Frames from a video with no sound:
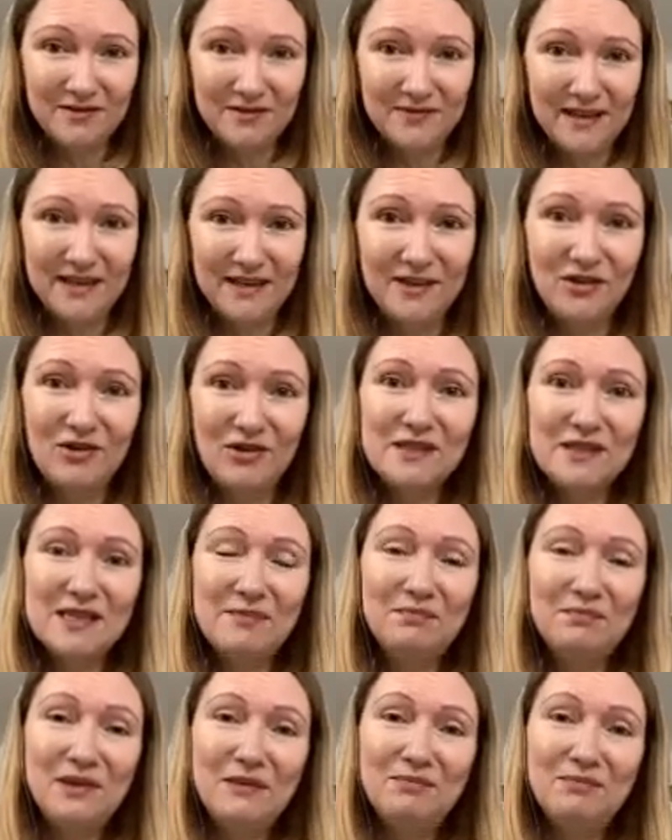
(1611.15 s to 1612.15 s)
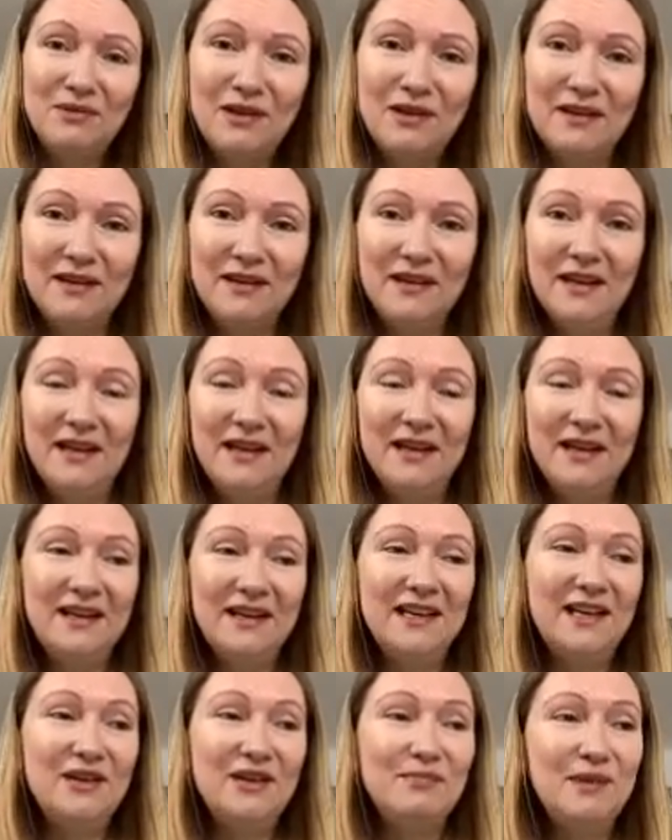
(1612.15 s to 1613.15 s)
I know some people are
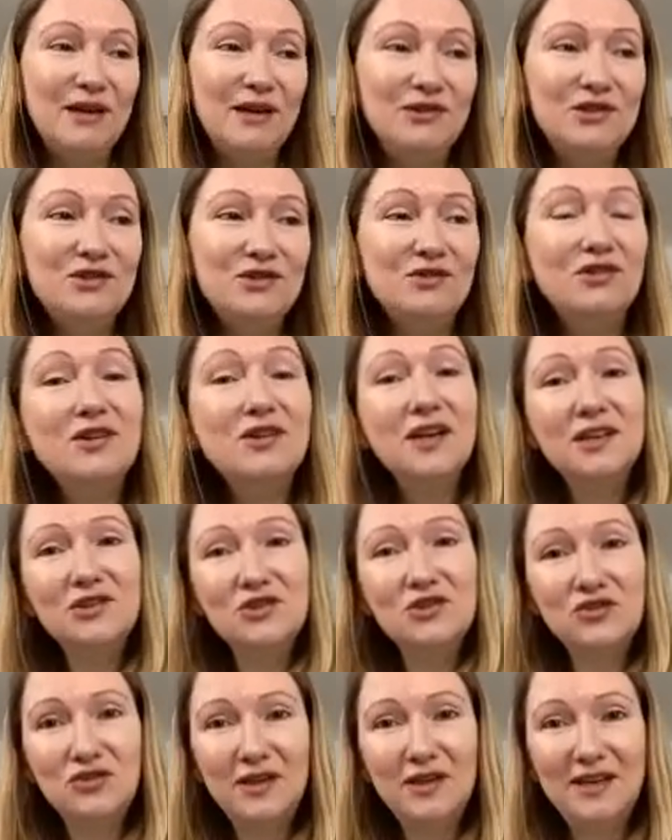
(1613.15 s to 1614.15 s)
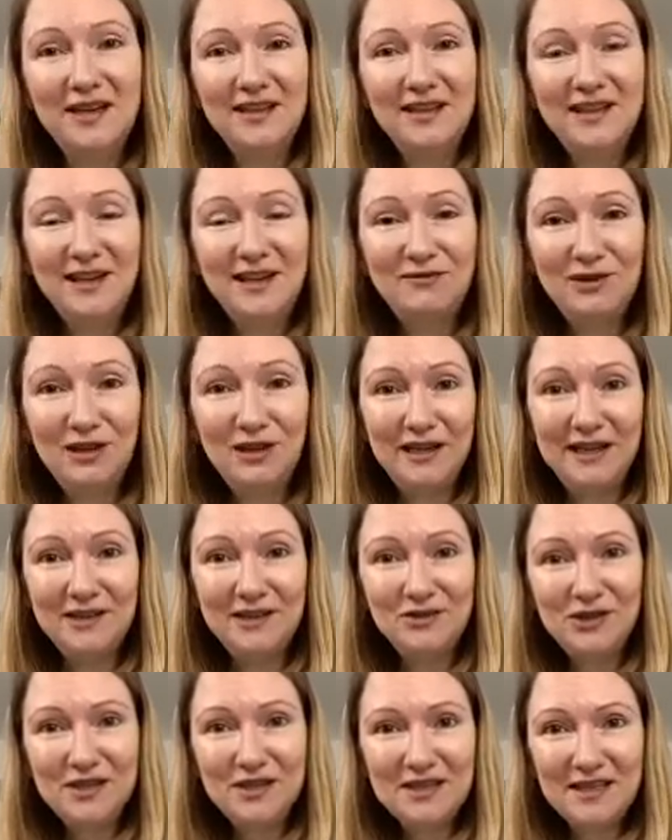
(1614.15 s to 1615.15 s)
kind of bound to a country and they would like
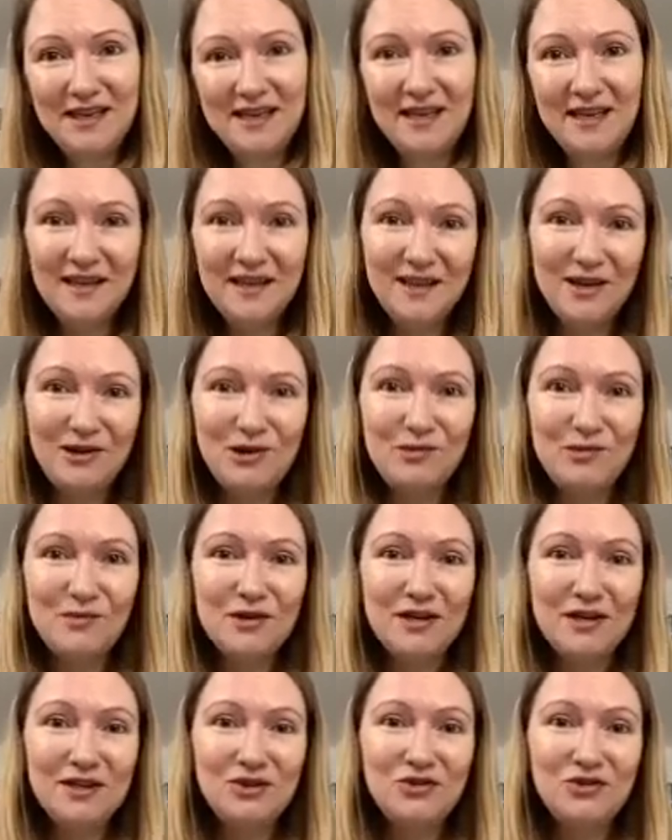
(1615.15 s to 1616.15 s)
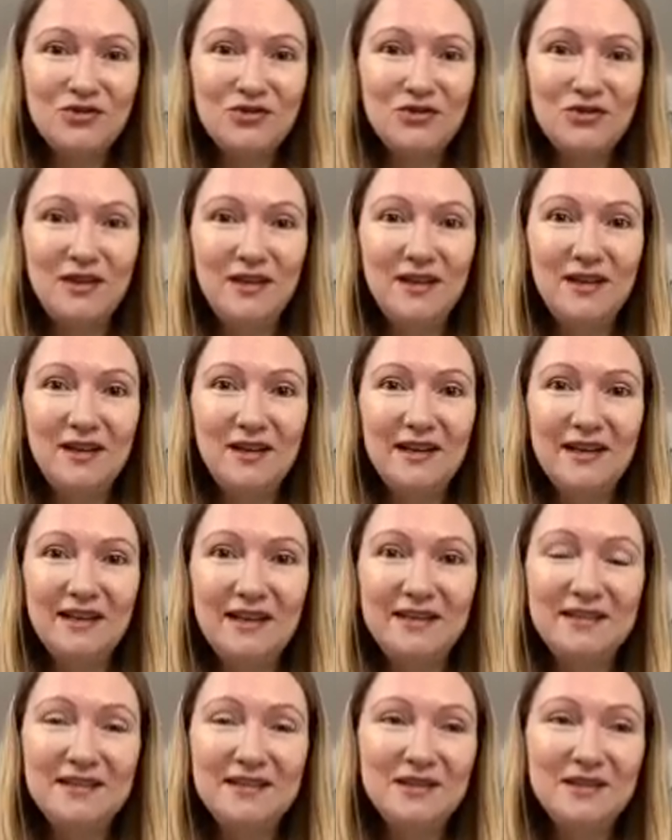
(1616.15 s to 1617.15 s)
to stay in their home country,
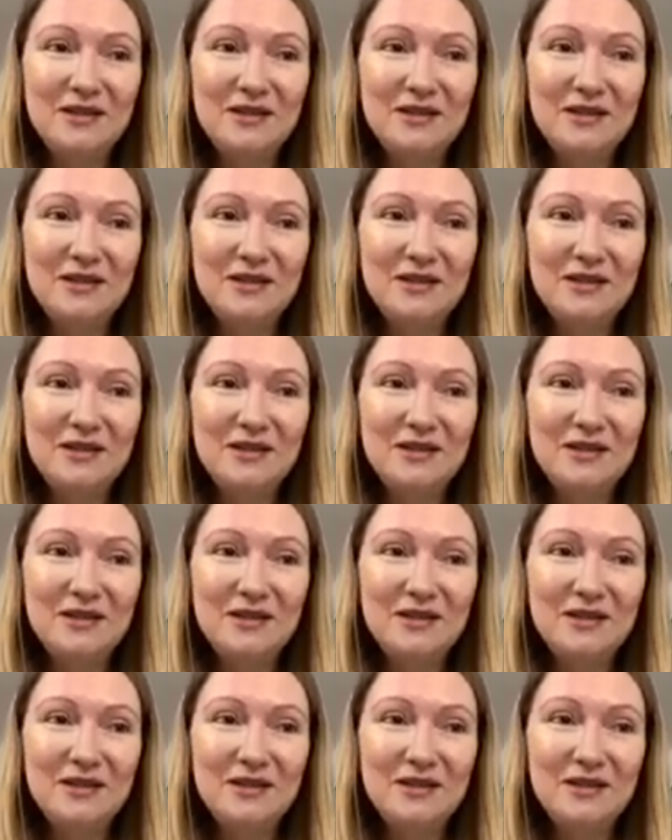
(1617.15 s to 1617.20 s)
and